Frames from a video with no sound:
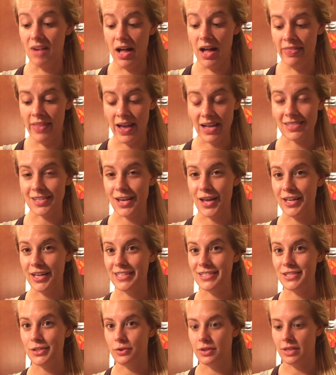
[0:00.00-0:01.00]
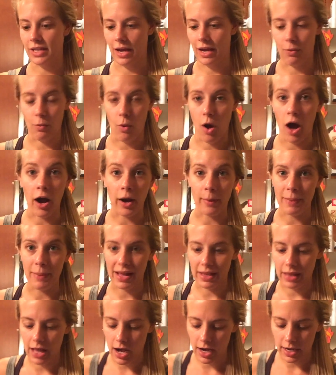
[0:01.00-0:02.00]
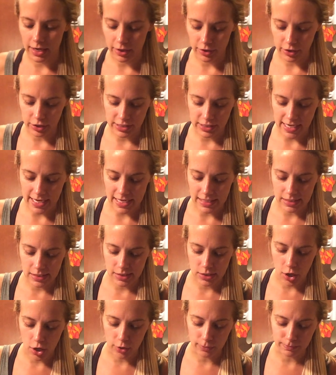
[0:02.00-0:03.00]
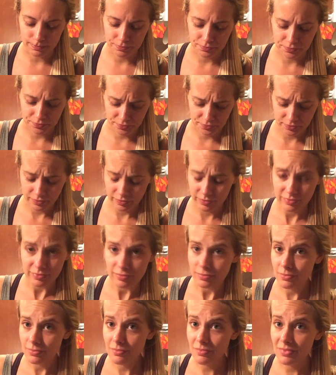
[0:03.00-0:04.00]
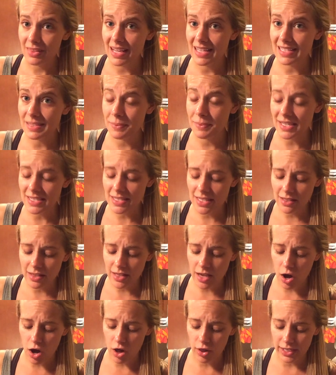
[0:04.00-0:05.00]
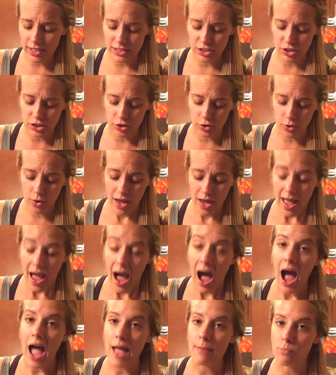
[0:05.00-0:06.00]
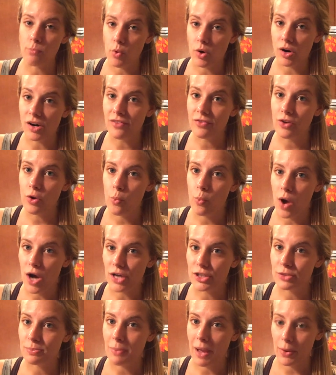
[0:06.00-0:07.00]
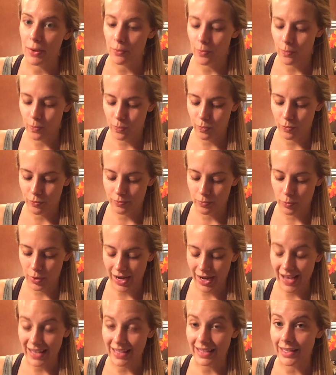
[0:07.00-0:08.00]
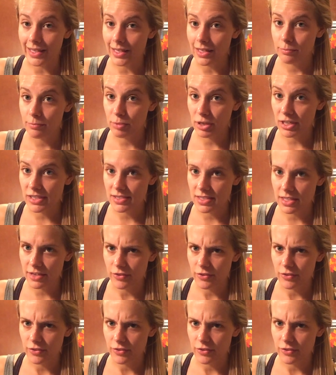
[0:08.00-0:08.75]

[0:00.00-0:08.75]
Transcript: And that's all I do. And then I walk Bella on other days. So that's basically all I do. I'm more of a watch my what I eat person.